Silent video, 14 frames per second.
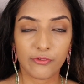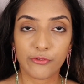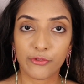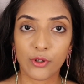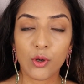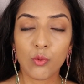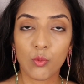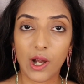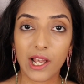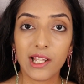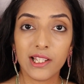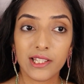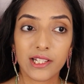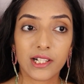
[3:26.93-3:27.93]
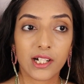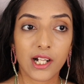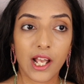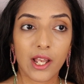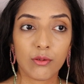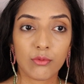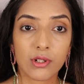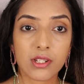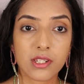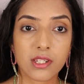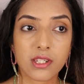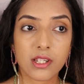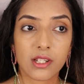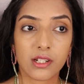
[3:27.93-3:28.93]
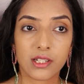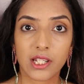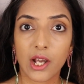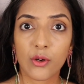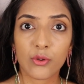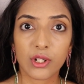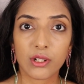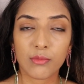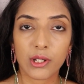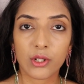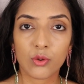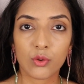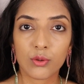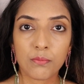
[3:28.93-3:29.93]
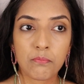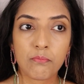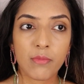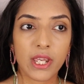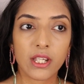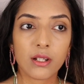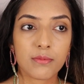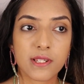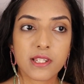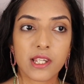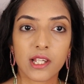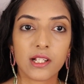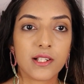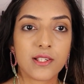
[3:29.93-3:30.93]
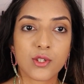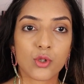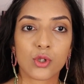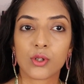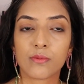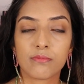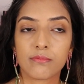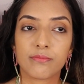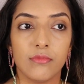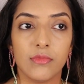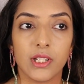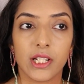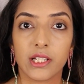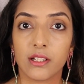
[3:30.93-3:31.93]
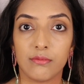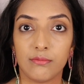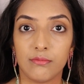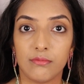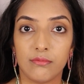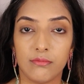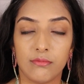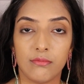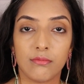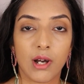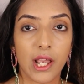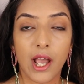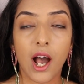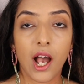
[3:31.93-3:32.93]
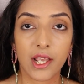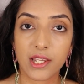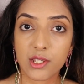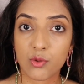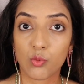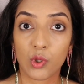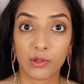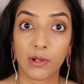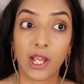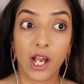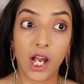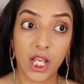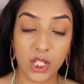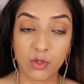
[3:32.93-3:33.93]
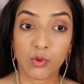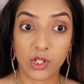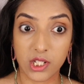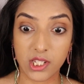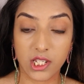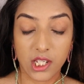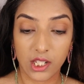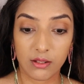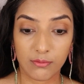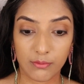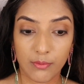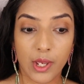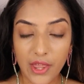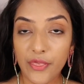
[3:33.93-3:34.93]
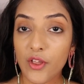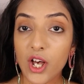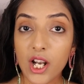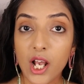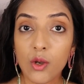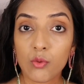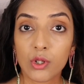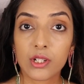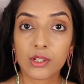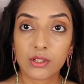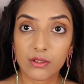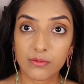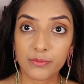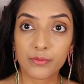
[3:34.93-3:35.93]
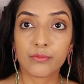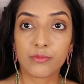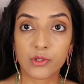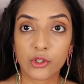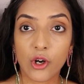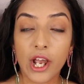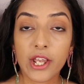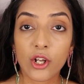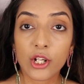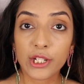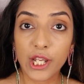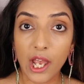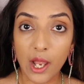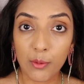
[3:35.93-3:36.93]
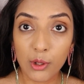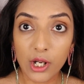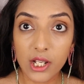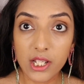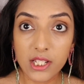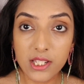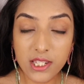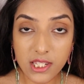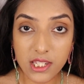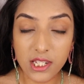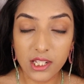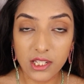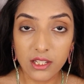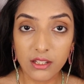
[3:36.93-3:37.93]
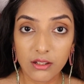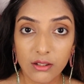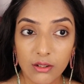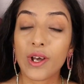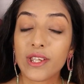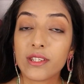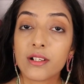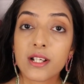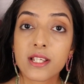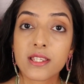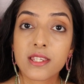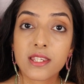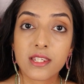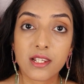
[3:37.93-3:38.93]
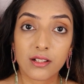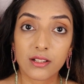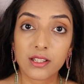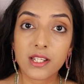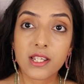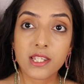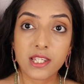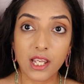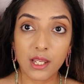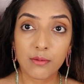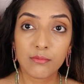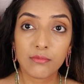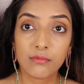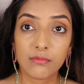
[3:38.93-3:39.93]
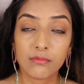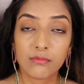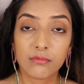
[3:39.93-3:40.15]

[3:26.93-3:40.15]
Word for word: for a while there I was doubting my own makeup skills or like my eyes, what my eyes were seeing. I thought I would try it on camera and see whether it's still the same